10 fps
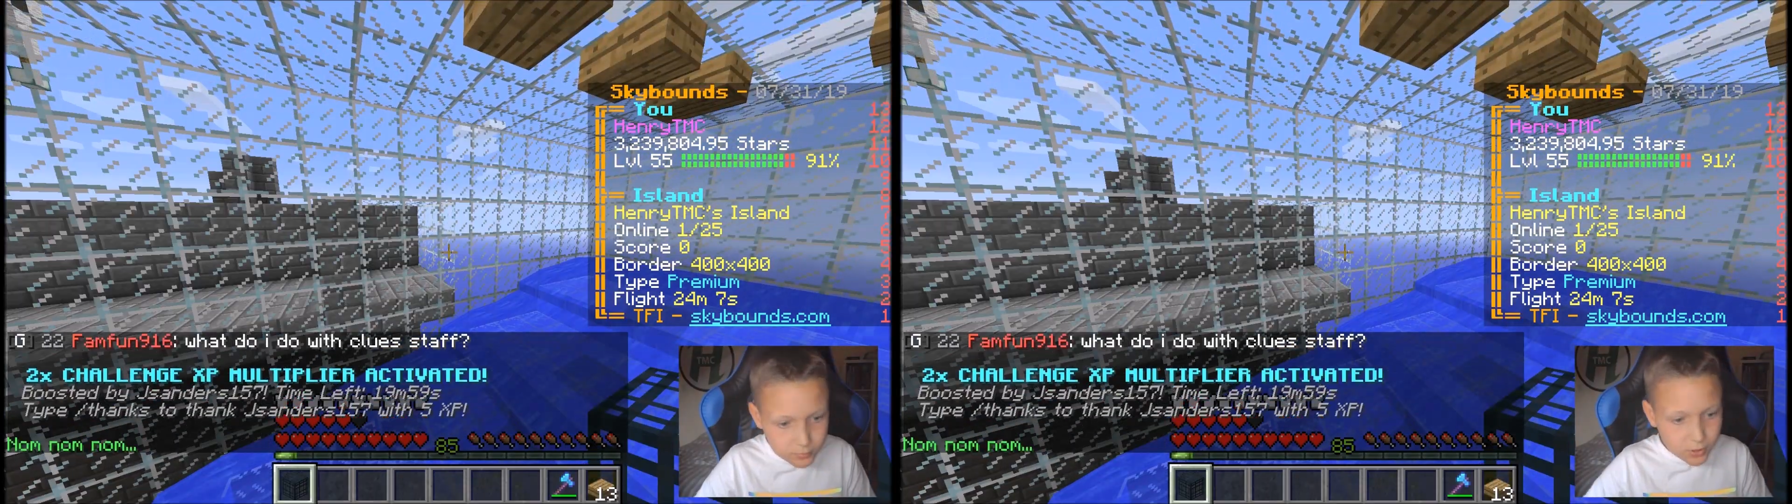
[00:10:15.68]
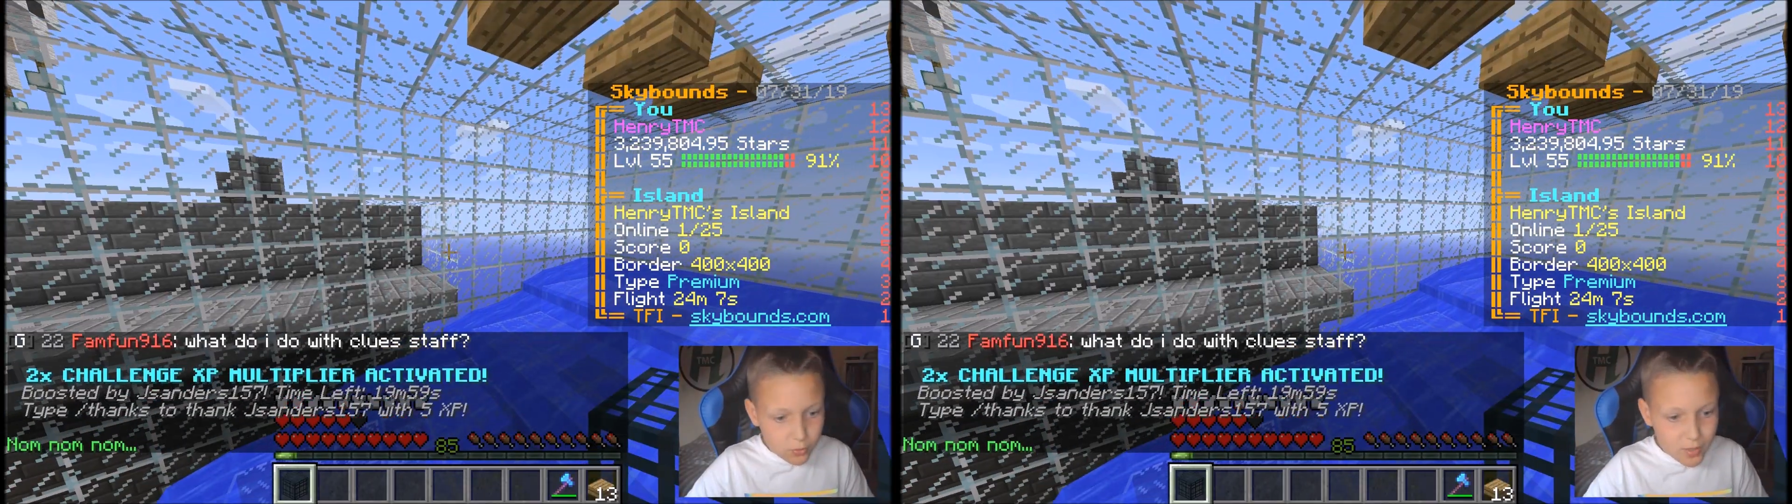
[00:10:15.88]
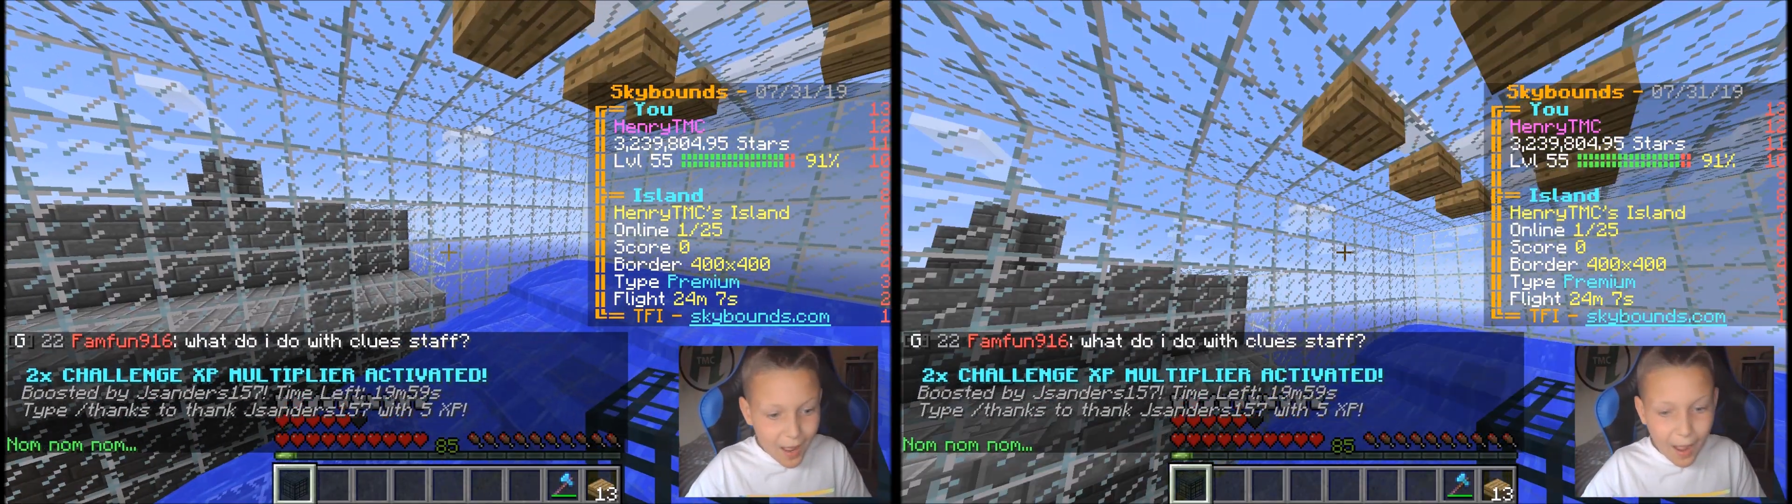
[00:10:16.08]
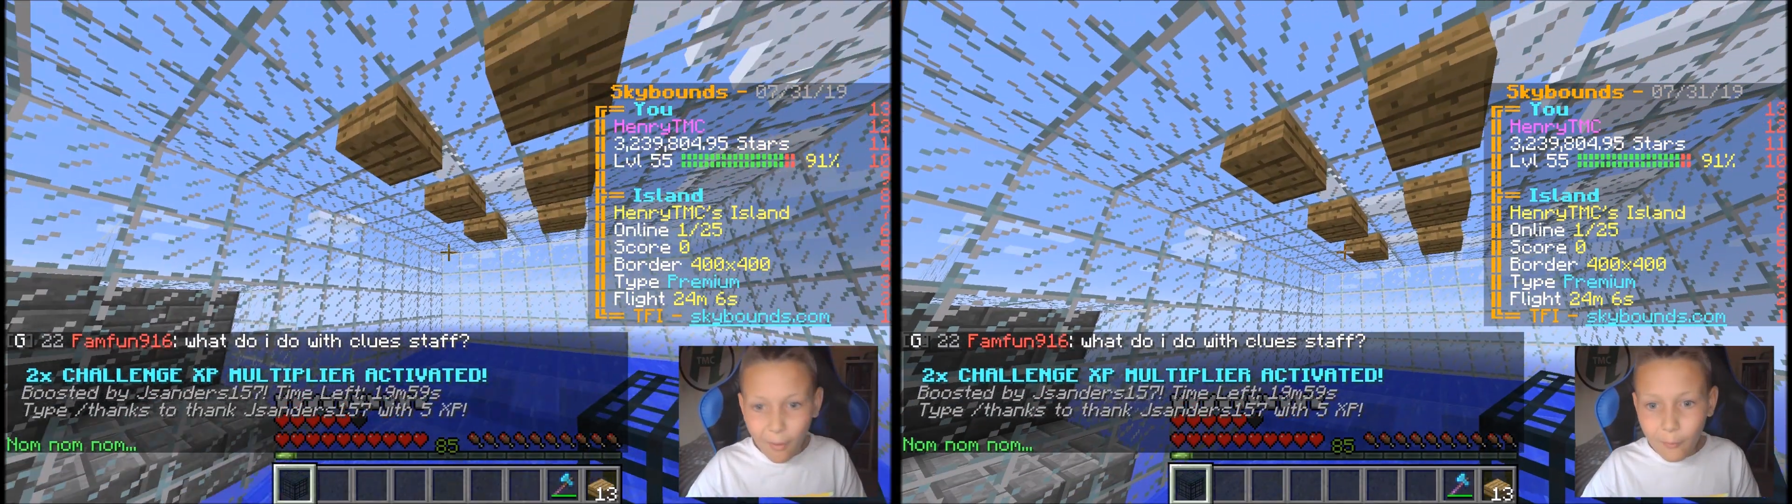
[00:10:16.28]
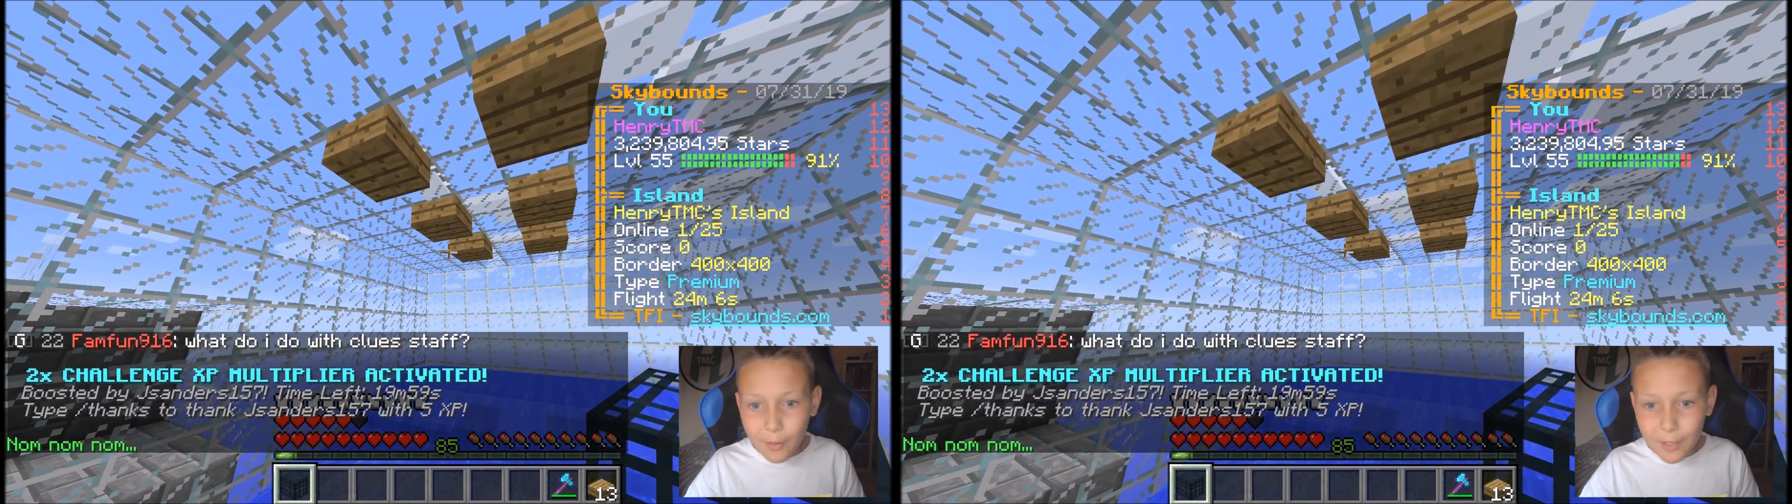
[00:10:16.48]
now
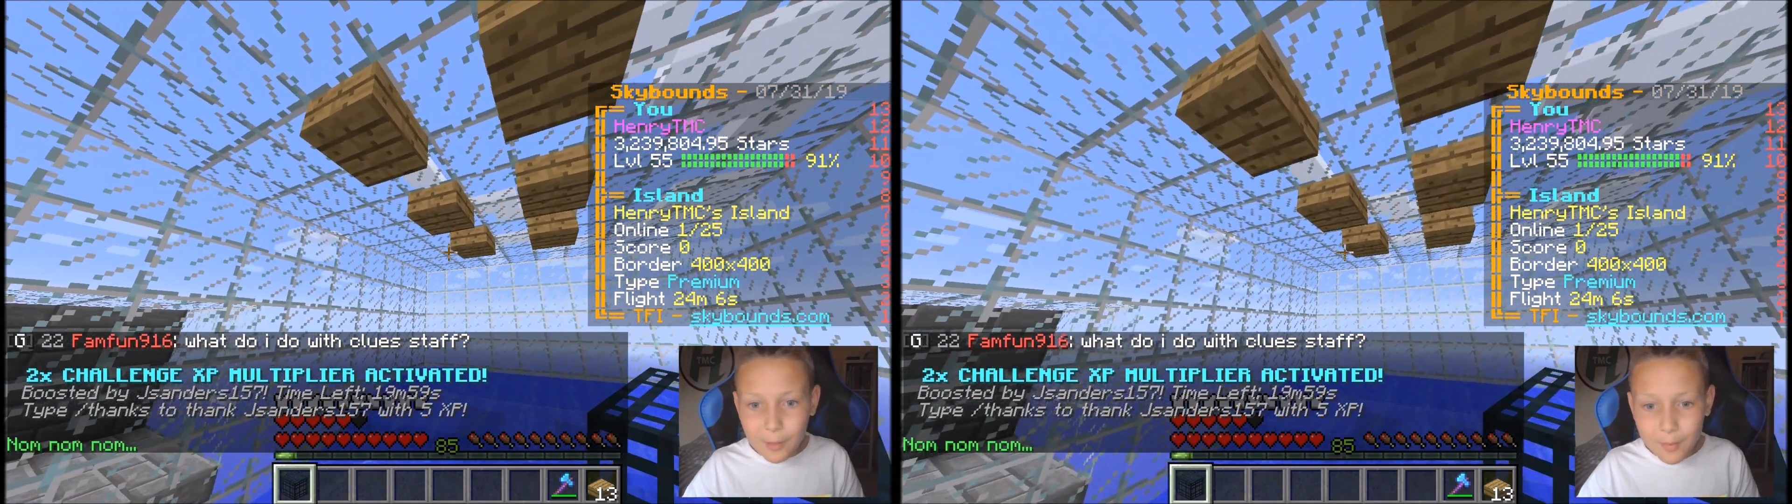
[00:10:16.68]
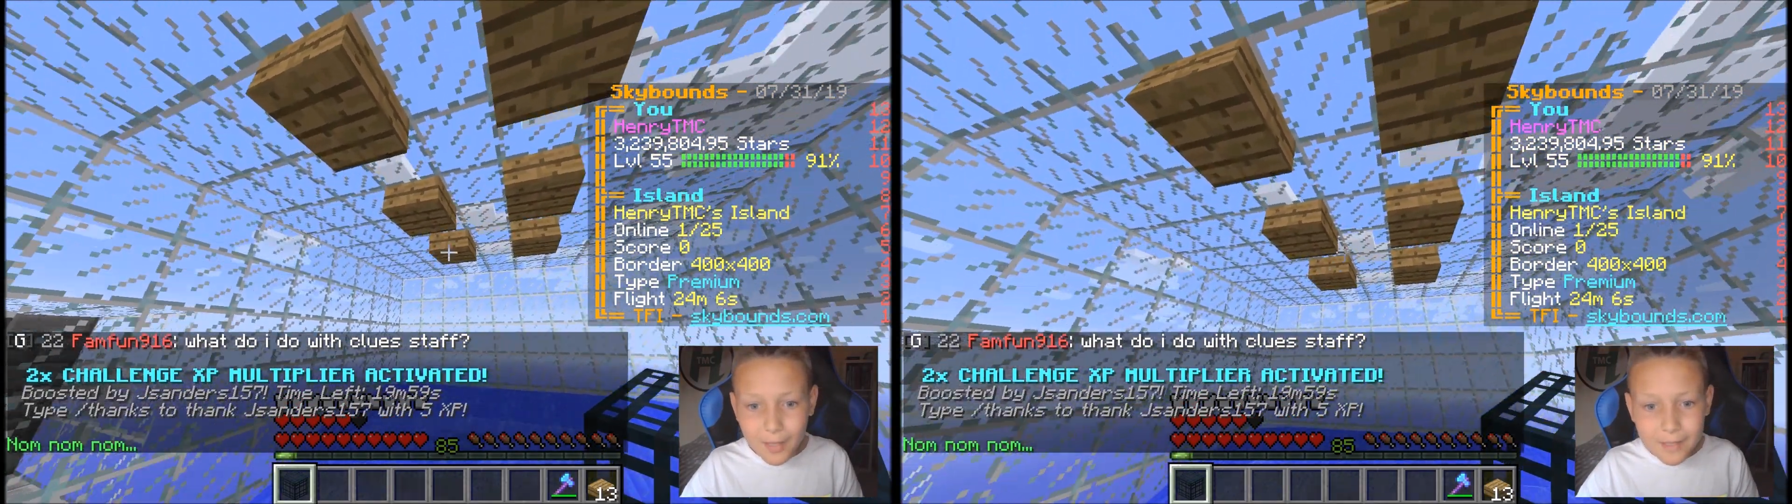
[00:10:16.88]
we're going to place